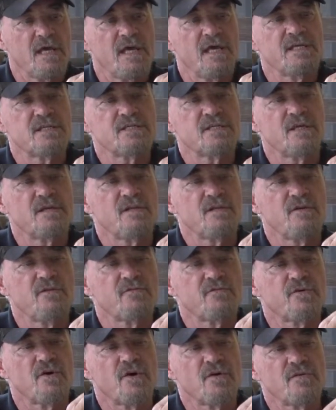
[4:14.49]
is that
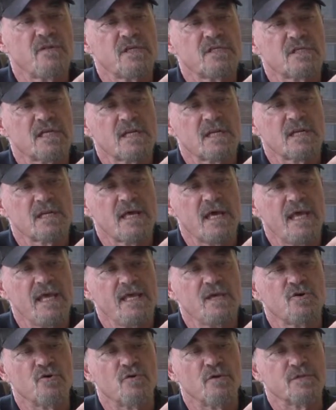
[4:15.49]
you've got these little
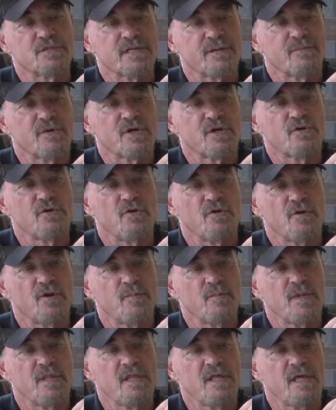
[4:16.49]
acorns, I'm going to call
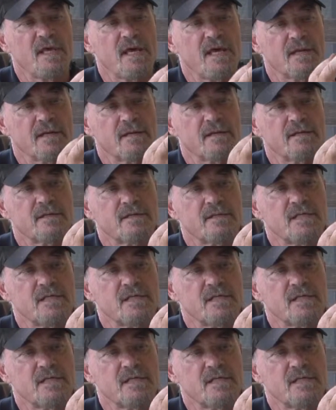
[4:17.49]
them, at the end,